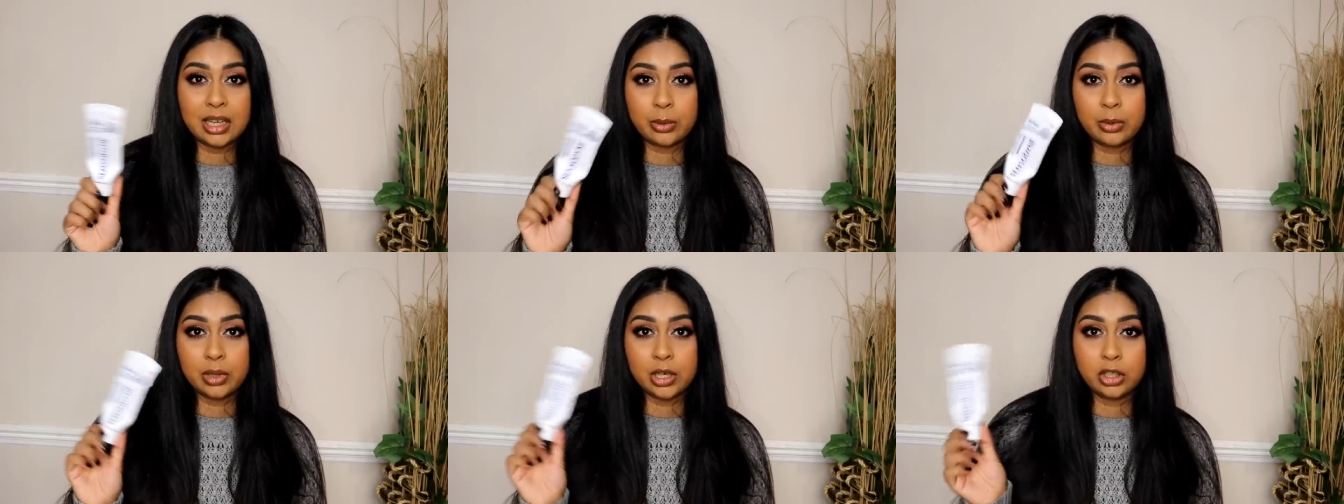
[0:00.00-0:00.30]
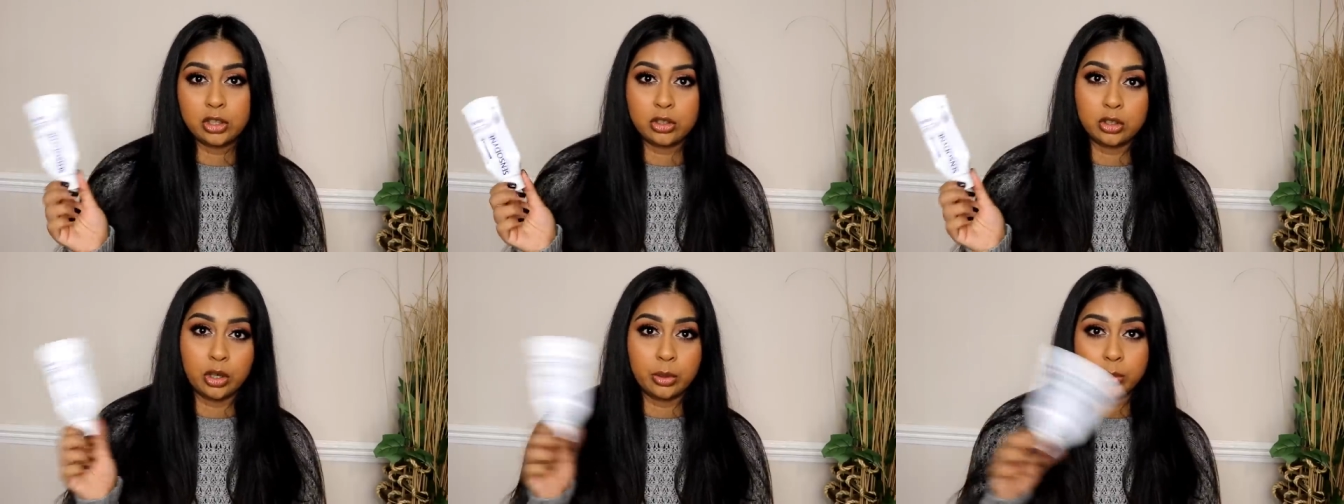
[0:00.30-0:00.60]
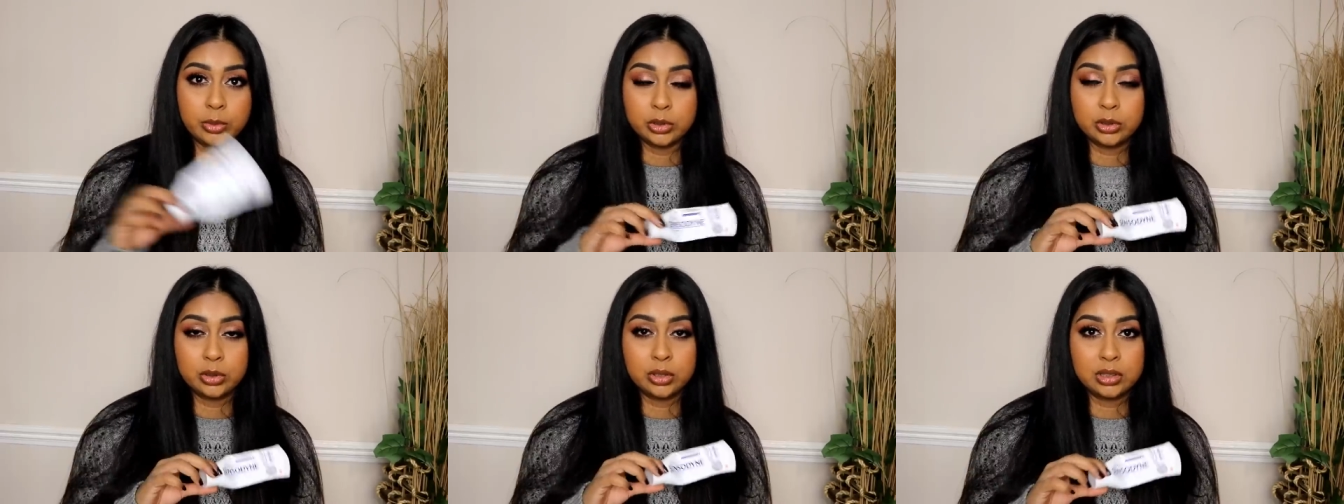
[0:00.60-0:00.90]
like when I
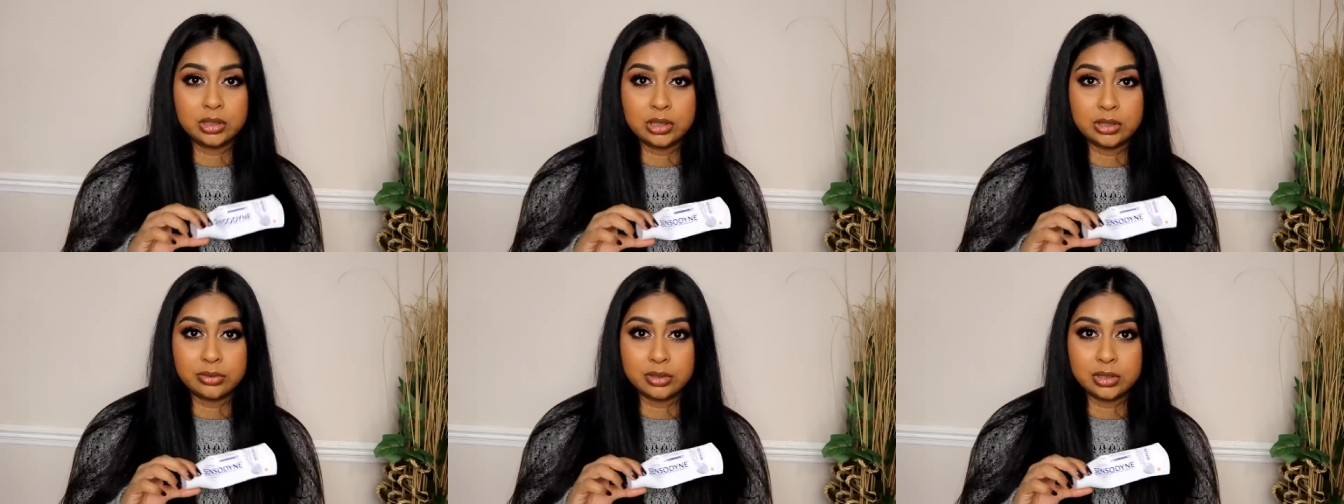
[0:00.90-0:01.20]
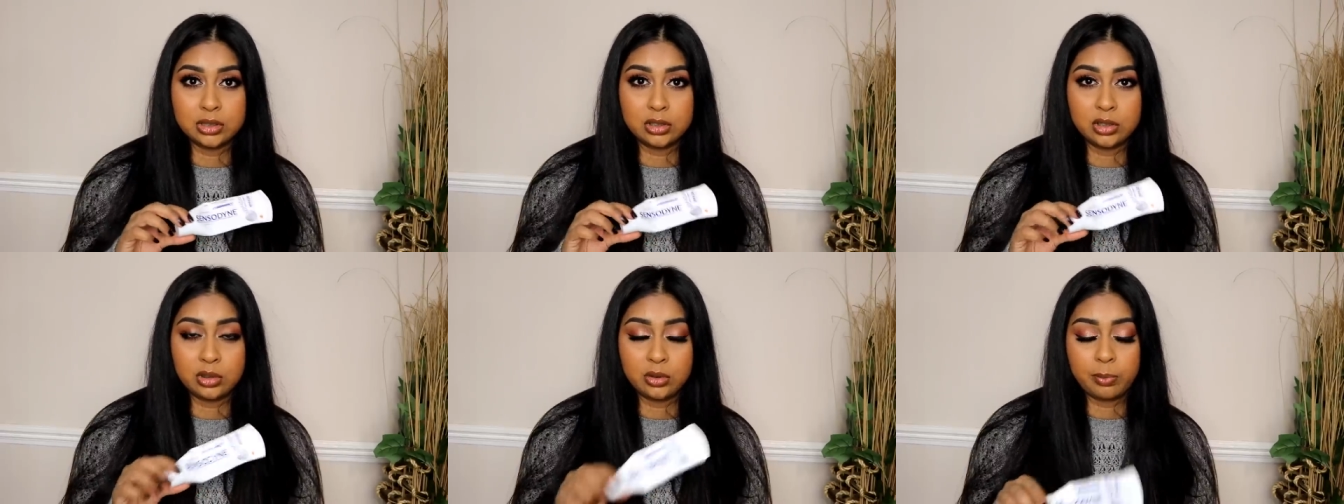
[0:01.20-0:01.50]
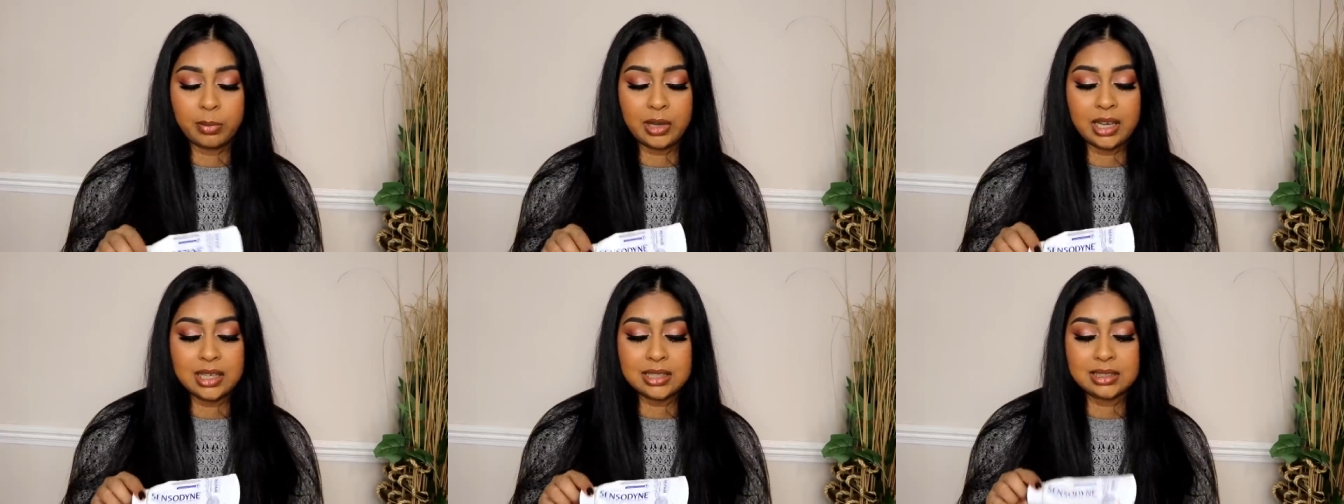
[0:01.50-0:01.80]
go onto a different
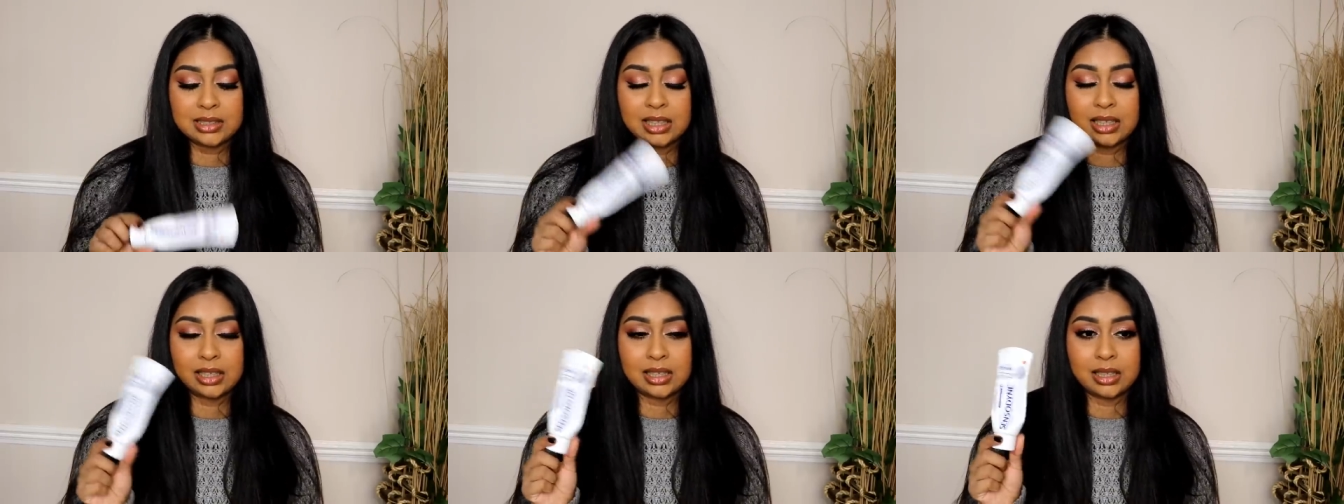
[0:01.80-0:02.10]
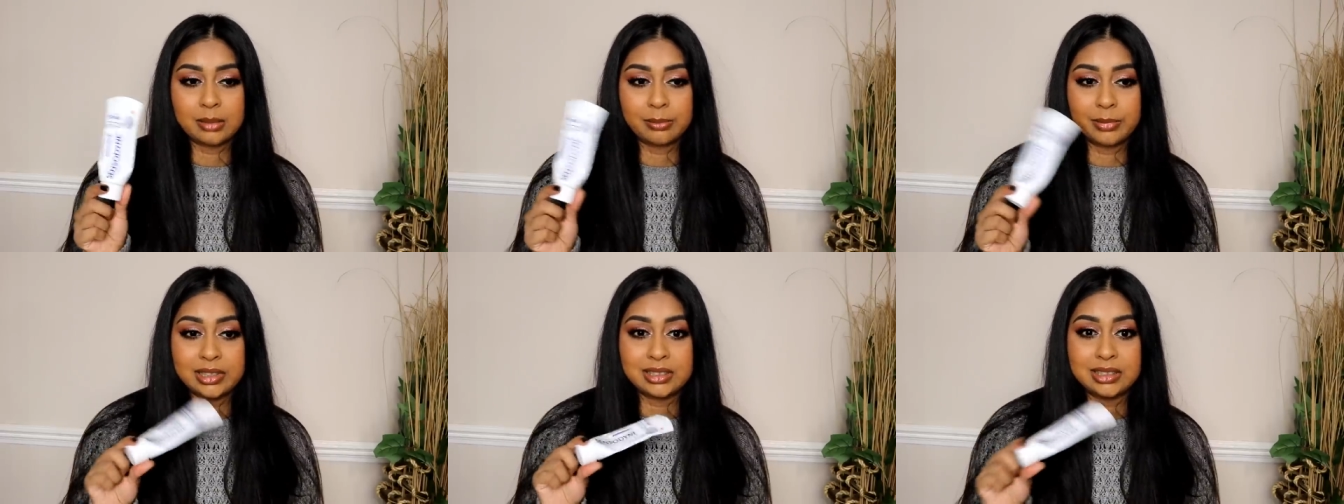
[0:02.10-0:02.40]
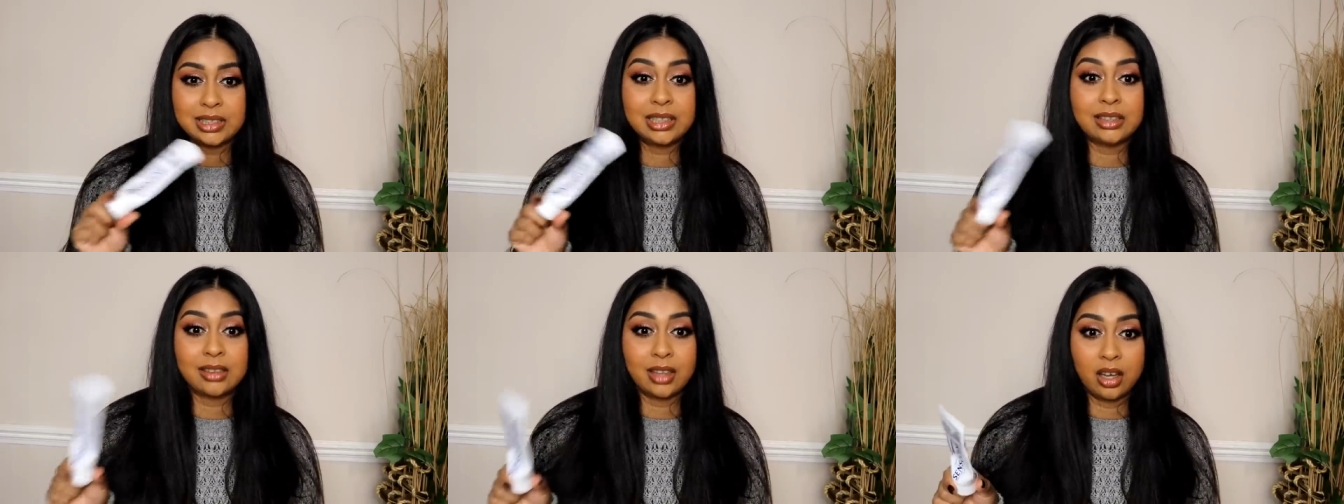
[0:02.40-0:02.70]
toothpaste, like my
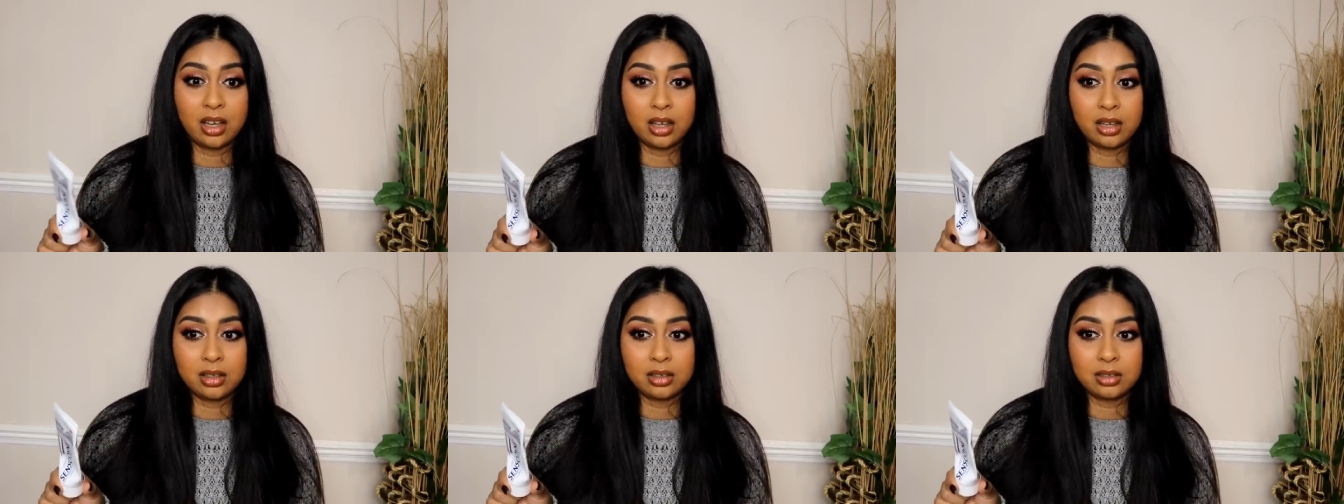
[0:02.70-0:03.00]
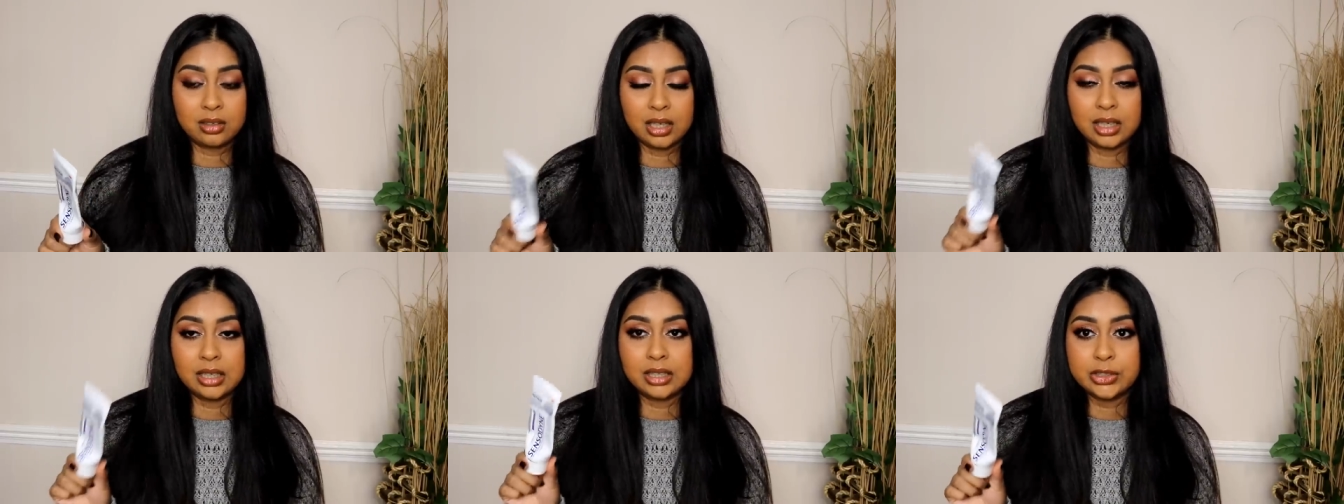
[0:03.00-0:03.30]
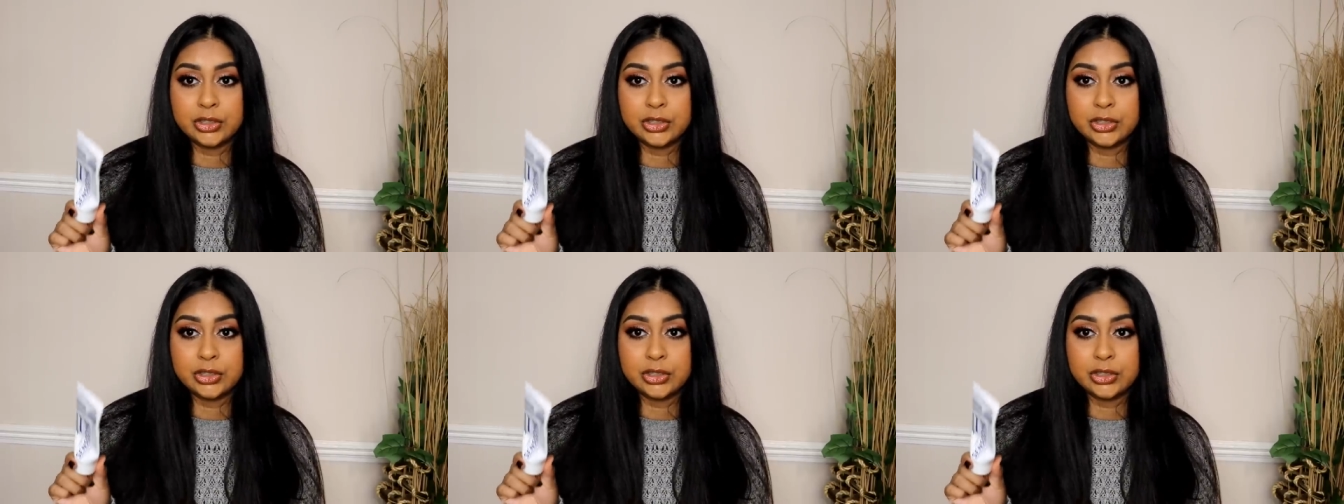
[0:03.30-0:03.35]
teeth hurt, like